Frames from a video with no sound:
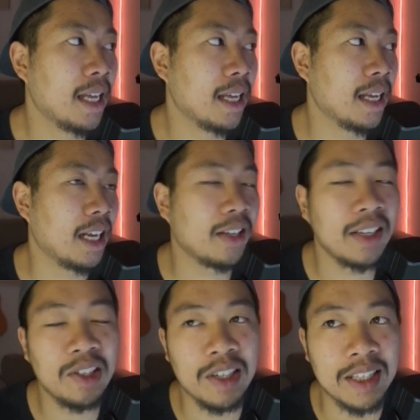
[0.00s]
The
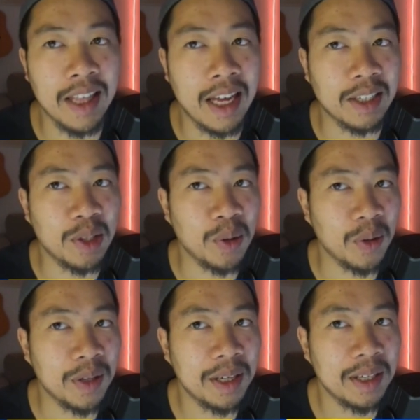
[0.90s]
condition isn't that
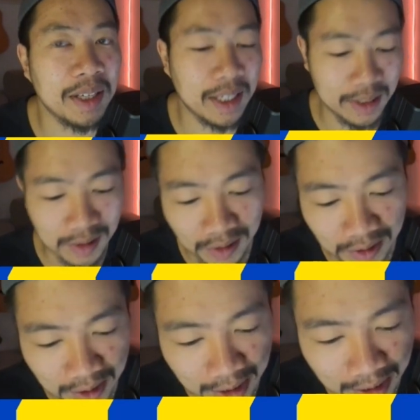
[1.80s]
good, as you can
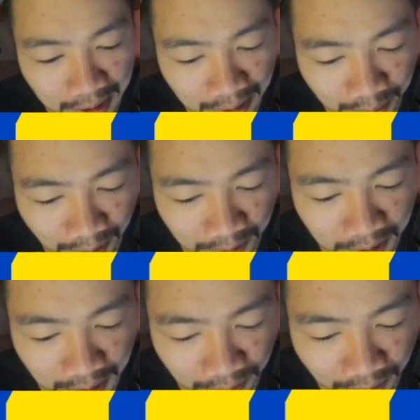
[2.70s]
see, probably
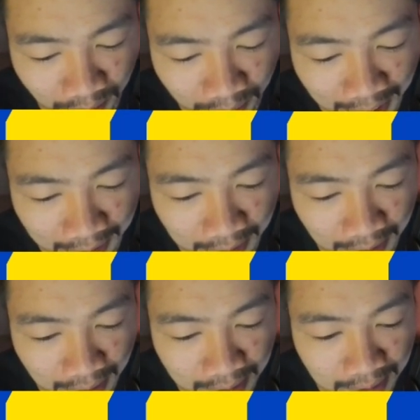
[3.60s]
see from the back here.